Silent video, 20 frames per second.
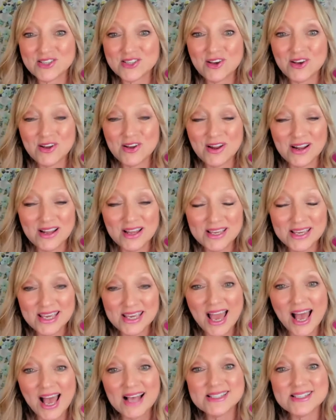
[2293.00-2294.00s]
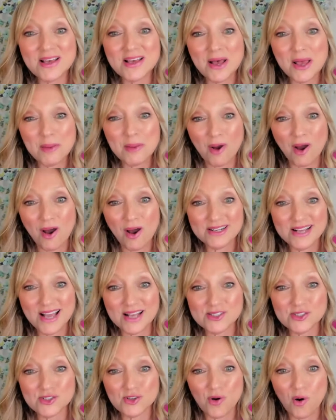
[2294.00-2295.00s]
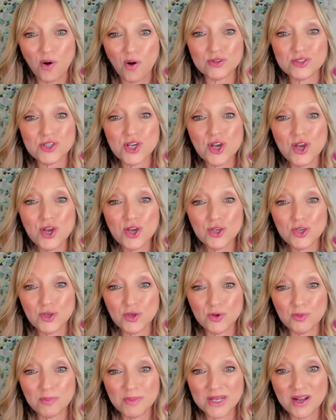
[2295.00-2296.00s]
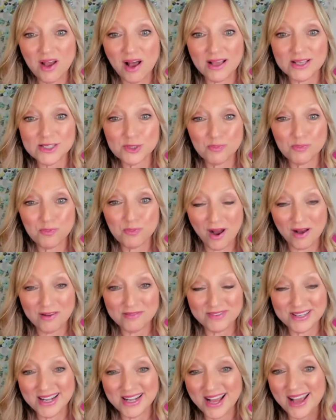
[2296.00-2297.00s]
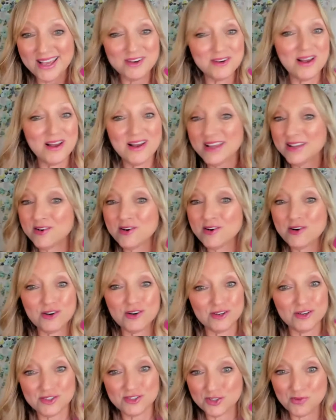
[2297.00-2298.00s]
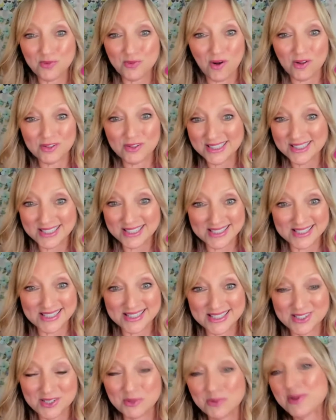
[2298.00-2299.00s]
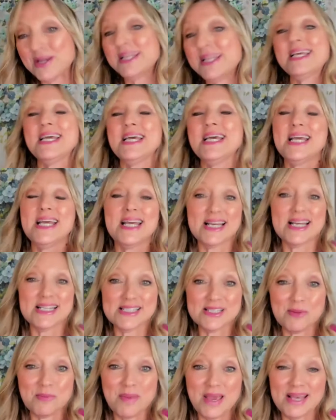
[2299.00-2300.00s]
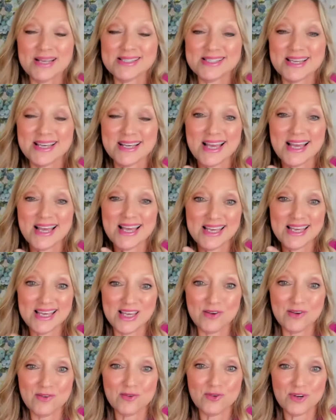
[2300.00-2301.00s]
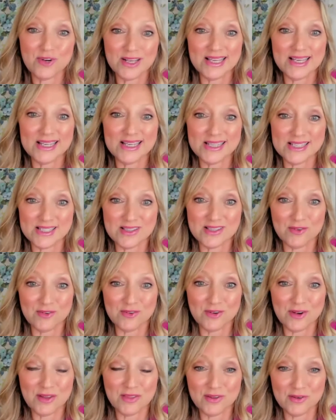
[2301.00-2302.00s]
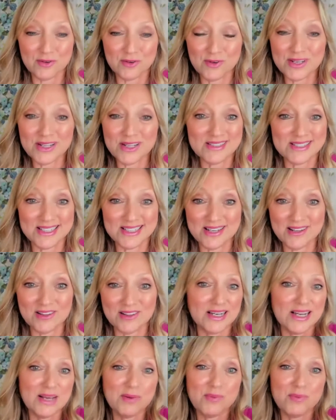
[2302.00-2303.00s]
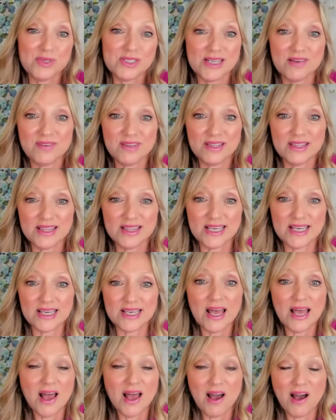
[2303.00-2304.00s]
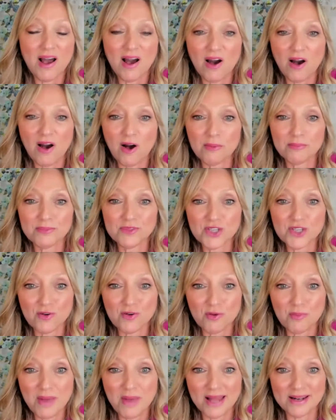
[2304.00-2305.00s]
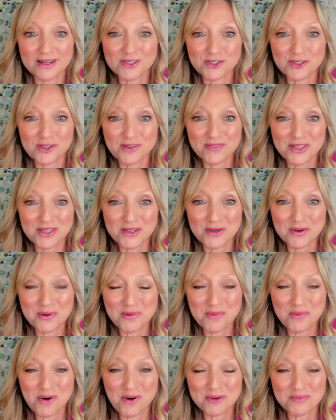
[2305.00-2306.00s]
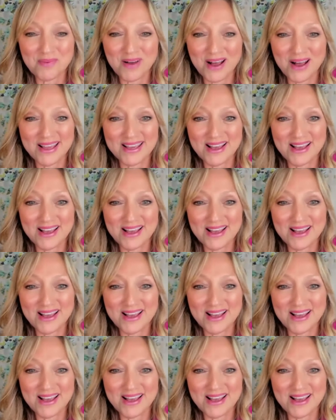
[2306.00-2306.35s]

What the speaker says: he has a podcast called Humanize Profit. I encourage you all to listen to it. It's amazing. He really is the real deal, and it was given the General Manager of the Year award by